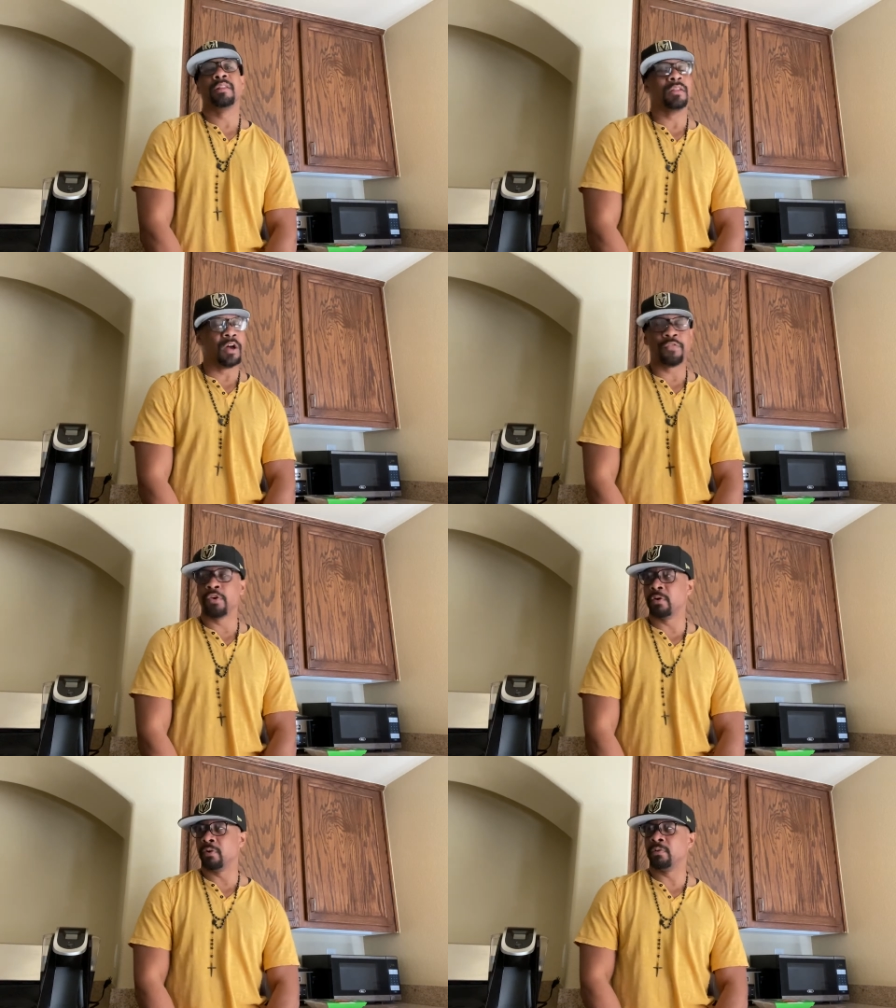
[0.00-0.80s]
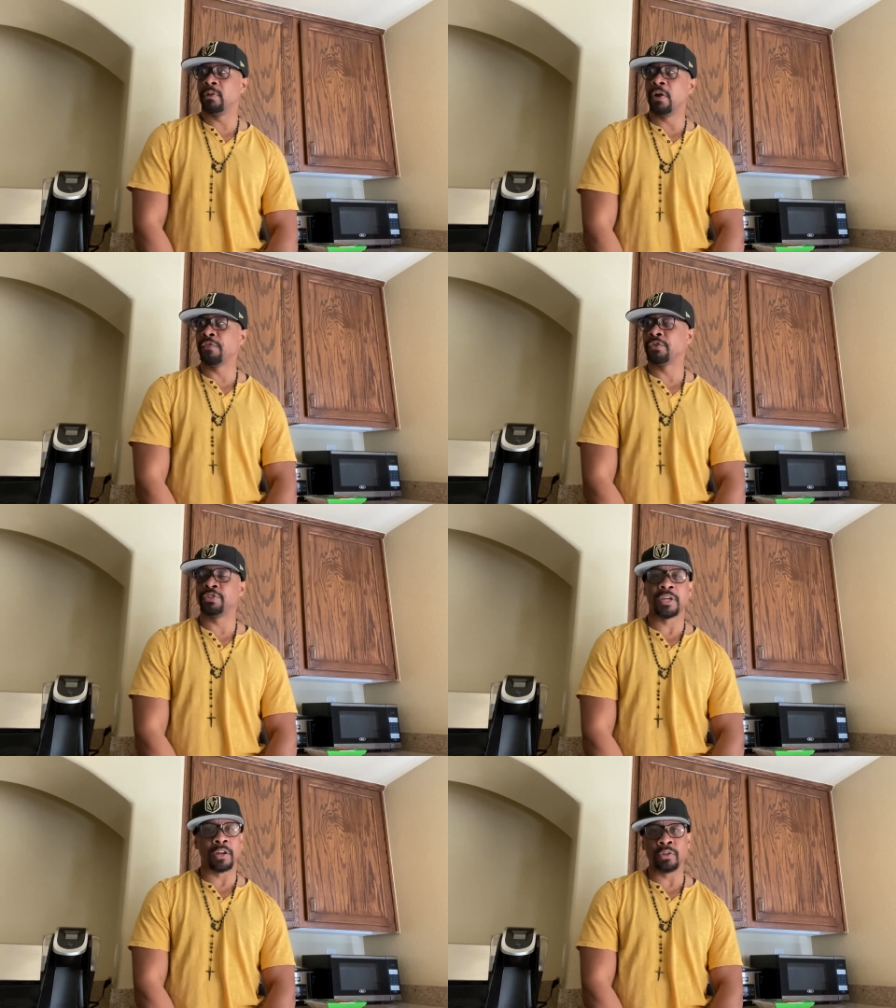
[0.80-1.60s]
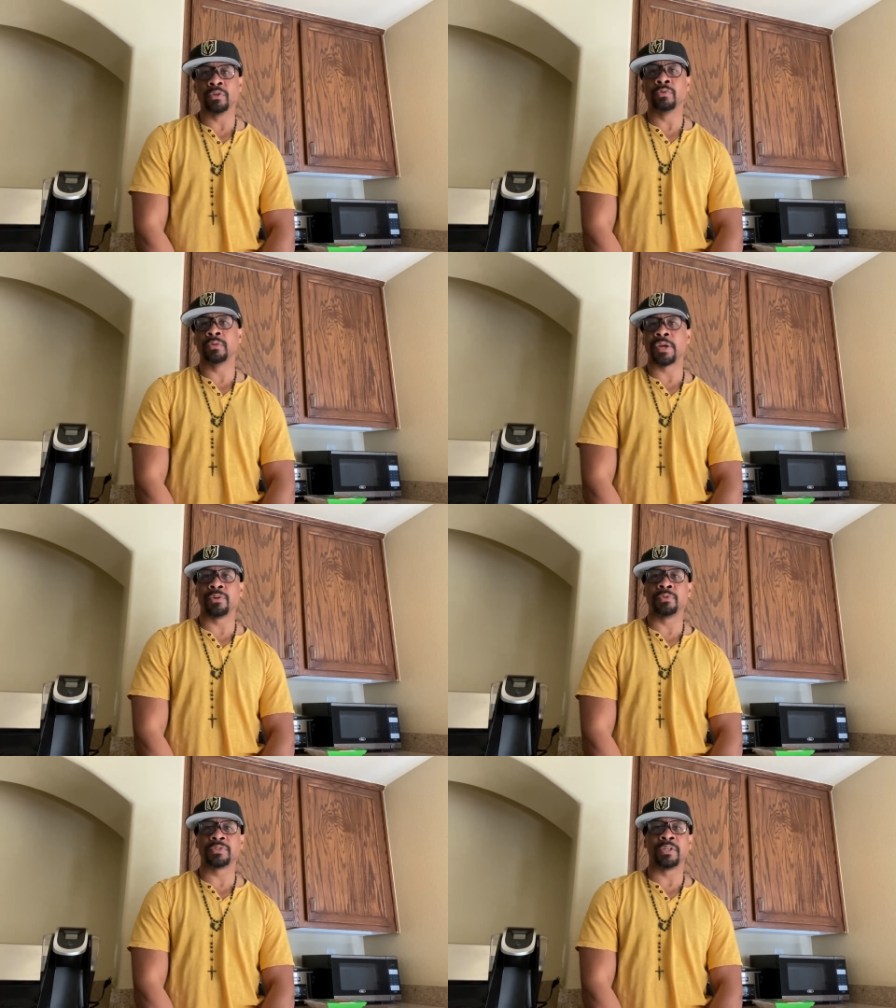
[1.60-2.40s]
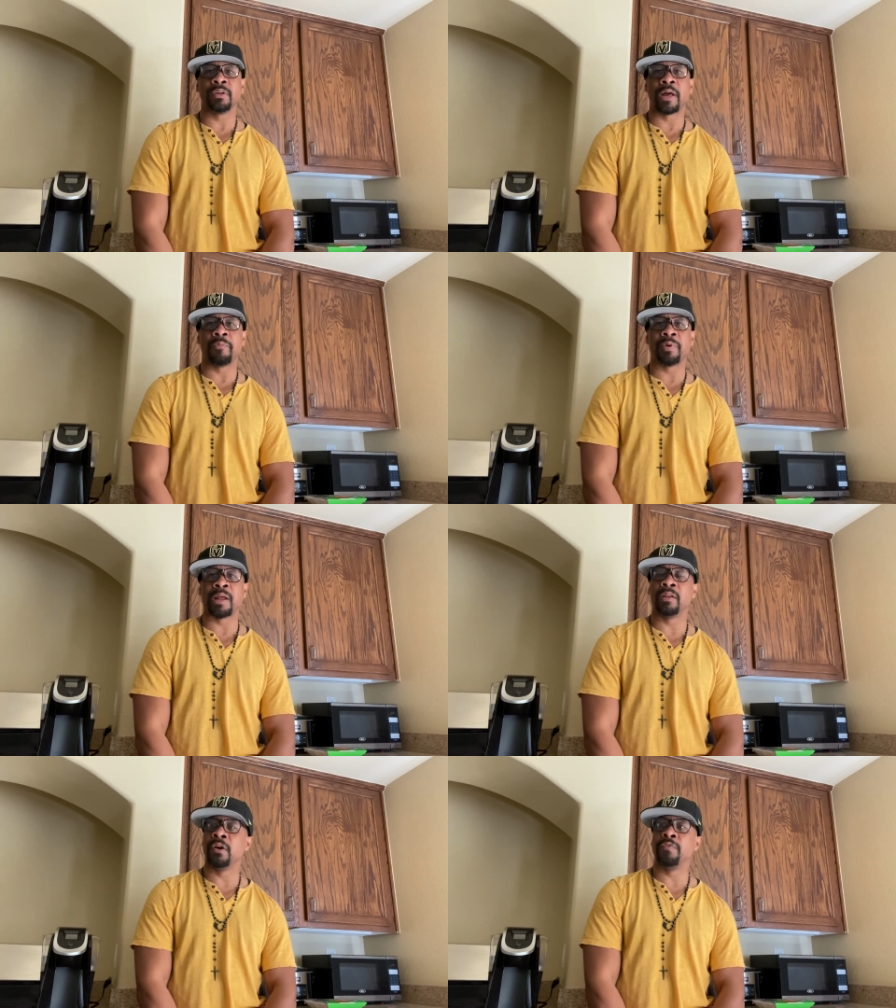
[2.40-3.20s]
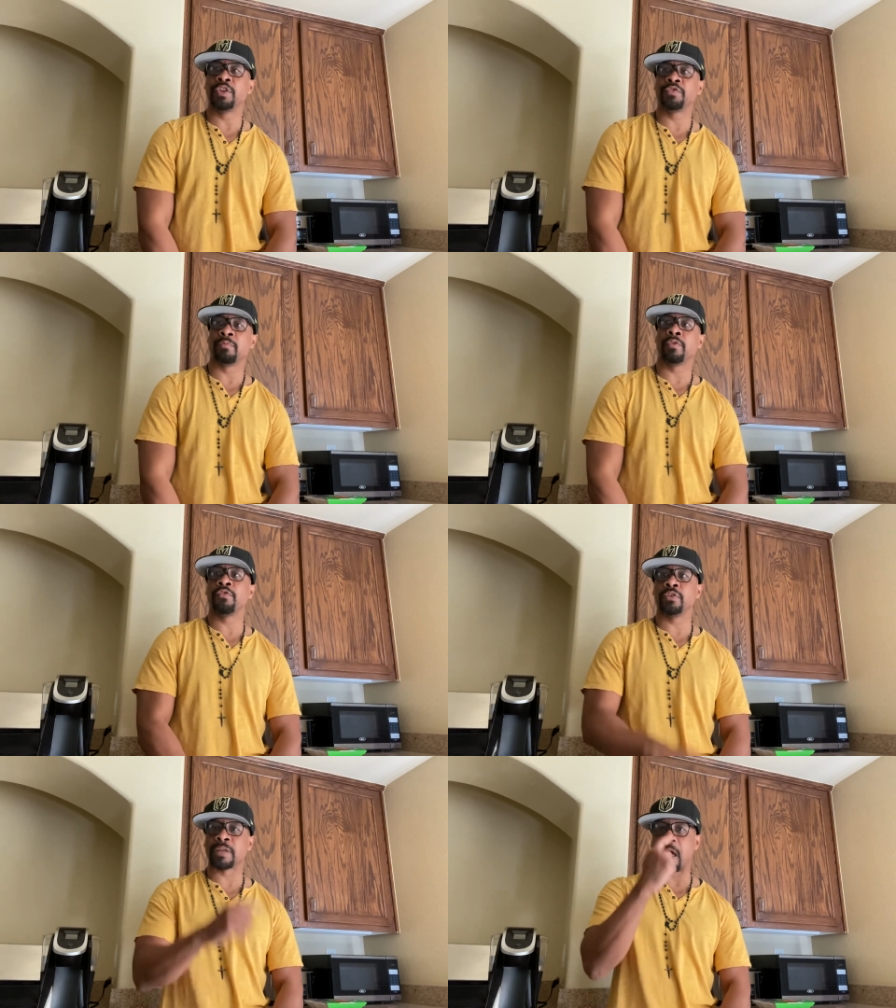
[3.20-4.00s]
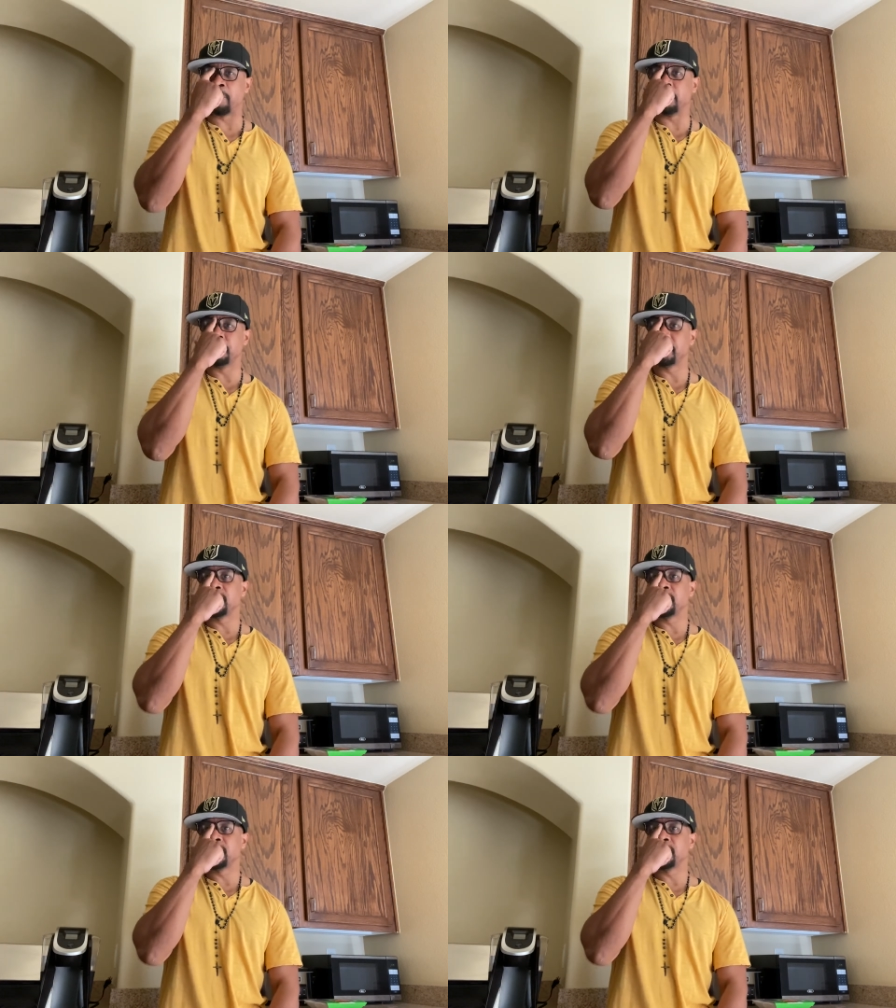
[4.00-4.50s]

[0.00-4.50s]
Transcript: Love her. Love her. She got a new single out, but I love this from her first album.